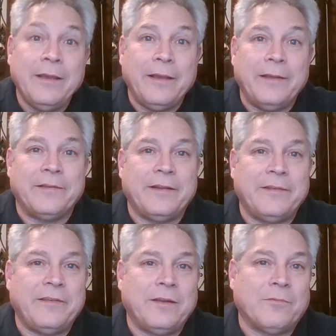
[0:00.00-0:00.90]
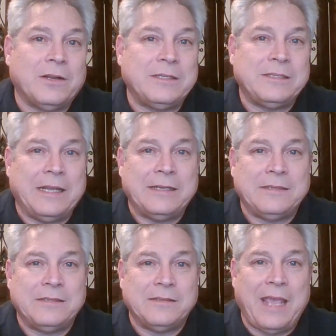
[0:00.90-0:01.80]
Is it going to send Ron
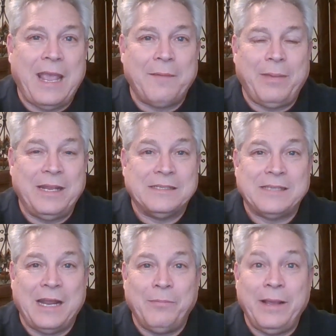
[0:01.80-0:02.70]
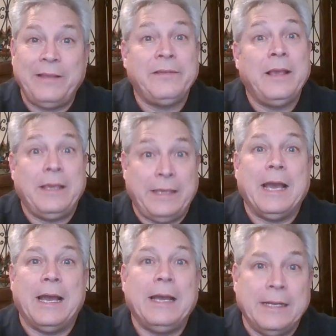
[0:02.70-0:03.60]
DeSantis' campaign sideways?
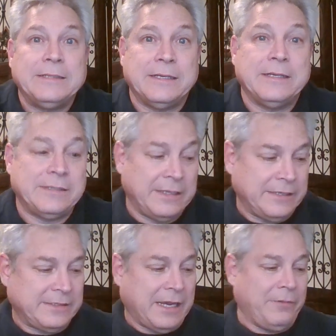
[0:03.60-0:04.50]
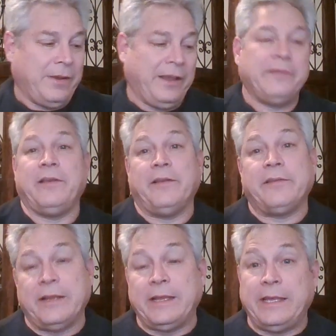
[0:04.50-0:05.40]
Yeah, it's going to send it sideways. Is it
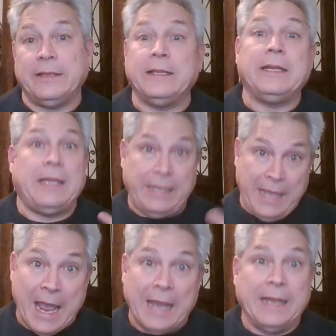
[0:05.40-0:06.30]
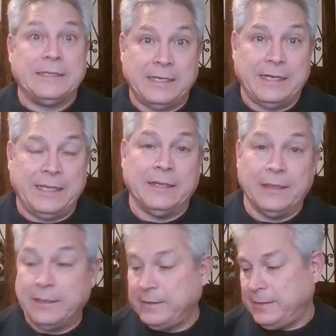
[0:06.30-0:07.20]
going to kill it? Yeah, it's going to kill
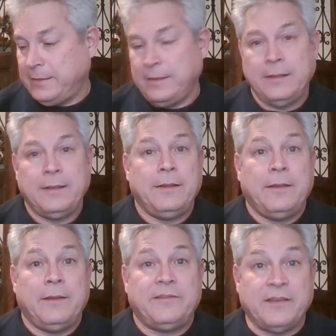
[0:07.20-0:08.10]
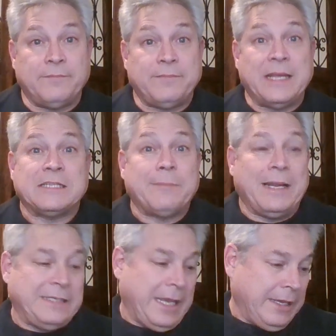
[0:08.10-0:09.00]
it. So that's my
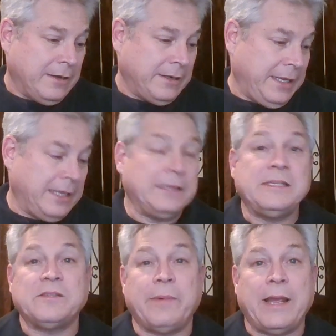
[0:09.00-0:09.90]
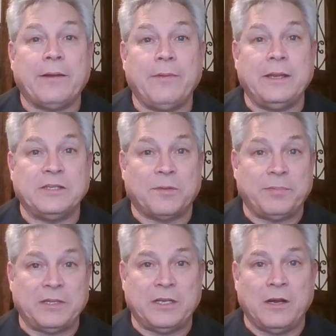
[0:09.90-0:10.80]
take on it, at least the way I
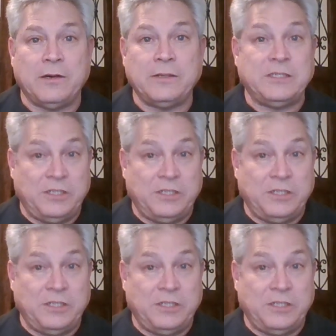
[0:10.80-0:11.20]
interpret the cards.